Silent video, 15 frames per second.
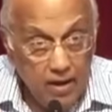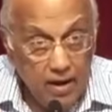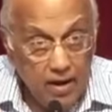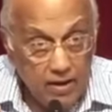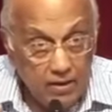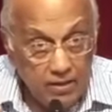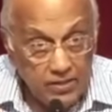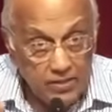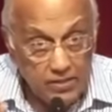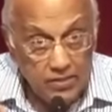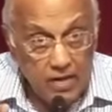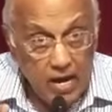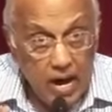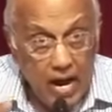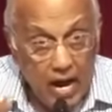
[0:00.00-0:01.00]
And
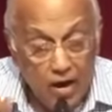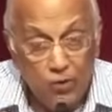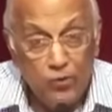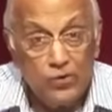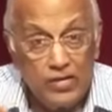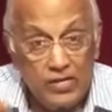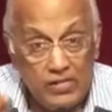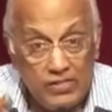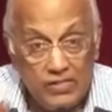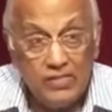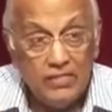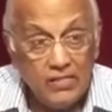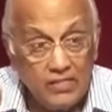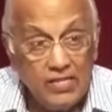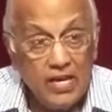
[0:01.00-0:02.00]
listen, how did
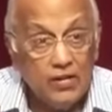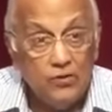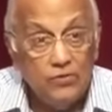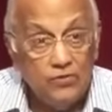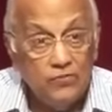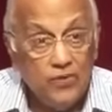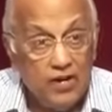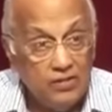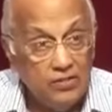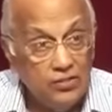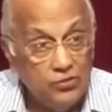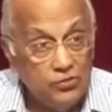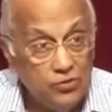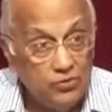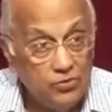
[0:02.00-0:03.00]
Jesus get to the Father's
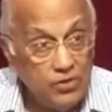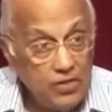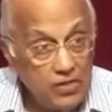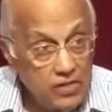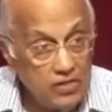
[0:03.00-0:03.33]
throne?